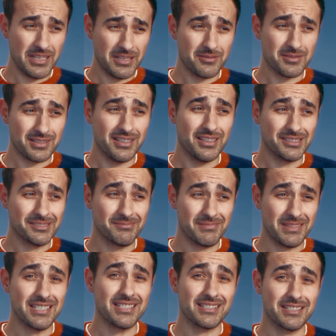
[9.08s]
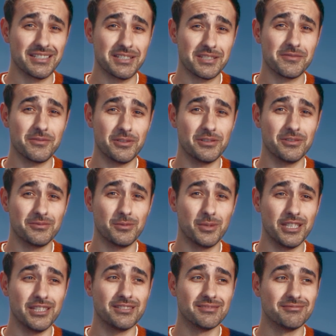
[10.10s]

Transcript: And I was like, this thing is full of wee.